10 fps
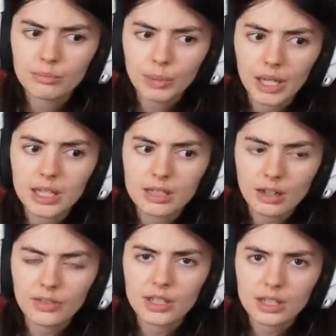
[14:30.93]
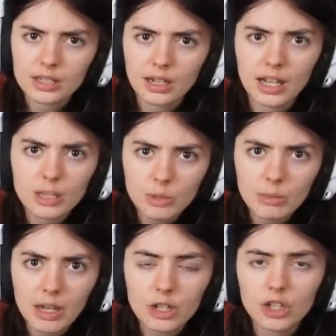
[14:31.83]
but he's an
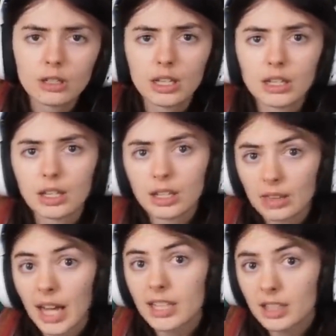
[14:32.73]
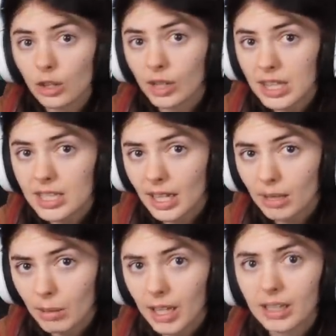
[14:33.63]
ISB agent and that's their
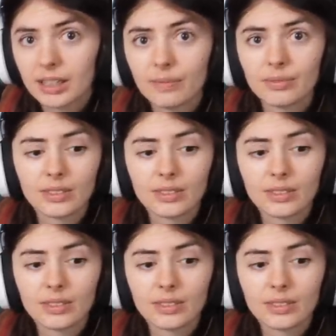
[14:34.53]
inside man.